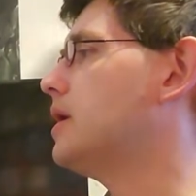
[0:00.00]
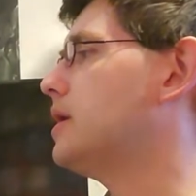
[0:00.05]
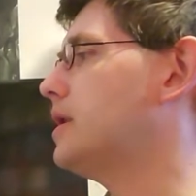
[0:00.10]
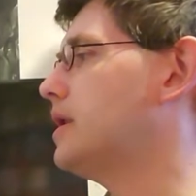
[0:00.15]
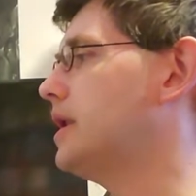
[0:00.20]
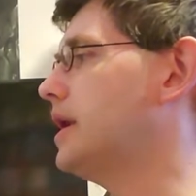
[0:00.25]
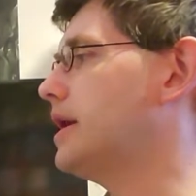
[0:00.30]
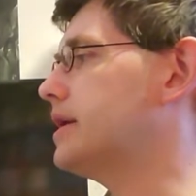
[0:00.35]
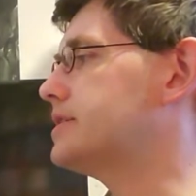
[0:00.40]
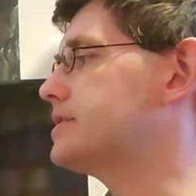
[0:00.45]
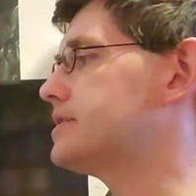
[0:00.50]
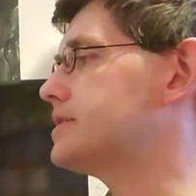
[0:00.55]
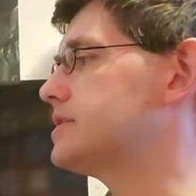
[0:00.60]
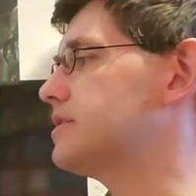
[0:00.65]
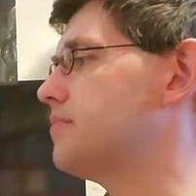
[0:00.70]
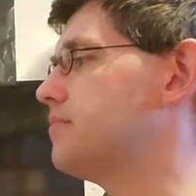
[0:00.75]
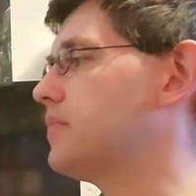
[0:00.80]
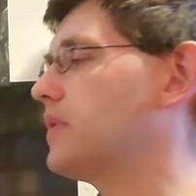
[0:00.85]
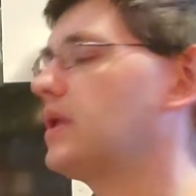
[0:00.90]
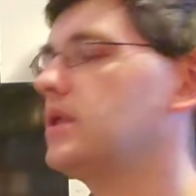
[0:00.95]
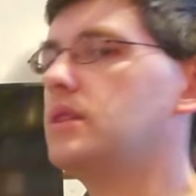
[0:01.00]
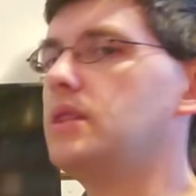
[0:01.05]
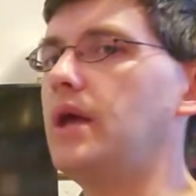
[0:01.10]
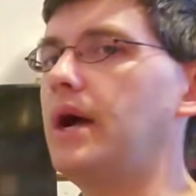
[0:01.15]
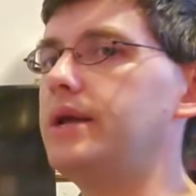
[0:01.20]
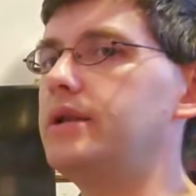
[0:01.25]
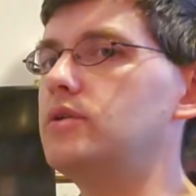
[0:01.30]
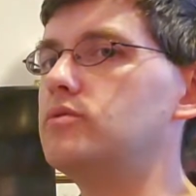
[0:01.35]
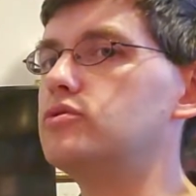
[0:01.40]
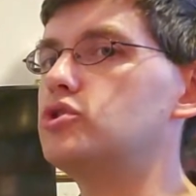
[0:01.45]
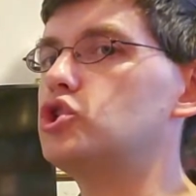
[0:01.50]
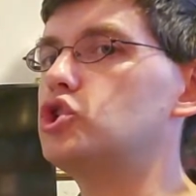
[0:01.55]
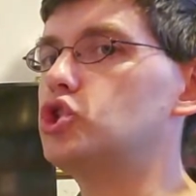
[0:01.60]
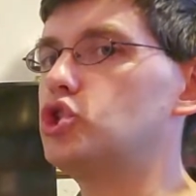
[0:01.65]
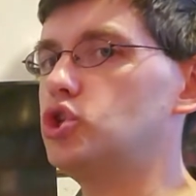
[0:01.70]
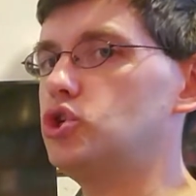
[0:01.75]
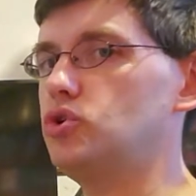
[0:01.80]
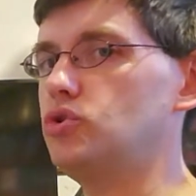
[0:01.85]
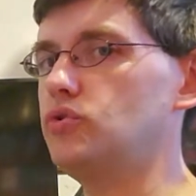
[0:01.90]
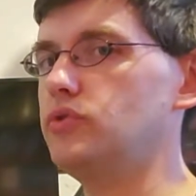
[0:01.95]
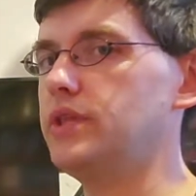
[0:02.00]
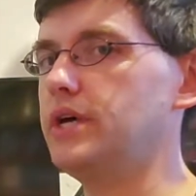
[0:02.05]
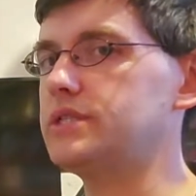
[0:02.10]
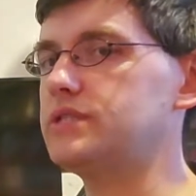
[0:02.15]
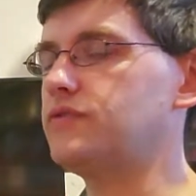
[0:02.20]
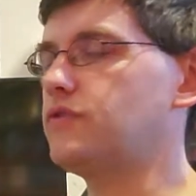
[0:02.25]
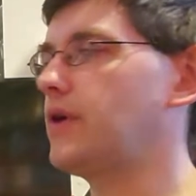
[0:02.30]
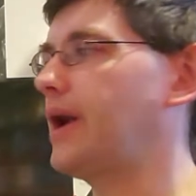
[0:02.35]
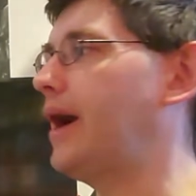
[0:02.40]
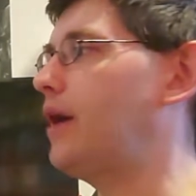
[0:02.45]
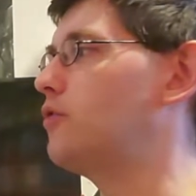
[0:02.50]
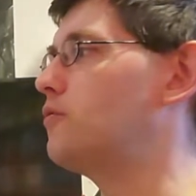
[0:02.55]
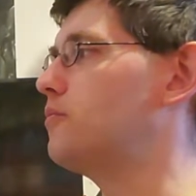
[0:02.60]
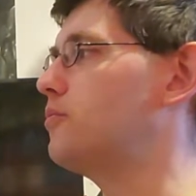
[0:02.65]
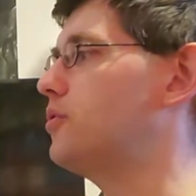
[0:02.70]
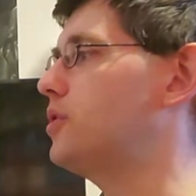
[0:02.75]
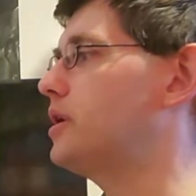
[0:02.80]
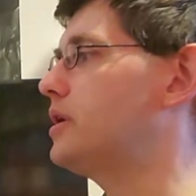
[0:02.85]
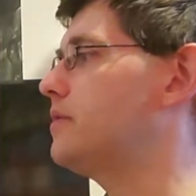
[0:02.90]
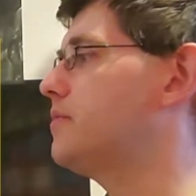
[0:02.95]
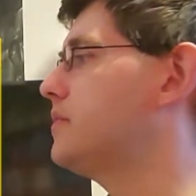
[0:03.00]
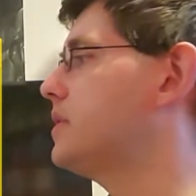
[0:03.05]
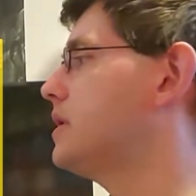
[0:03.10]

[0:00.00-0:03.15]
Next, 902, that's for output.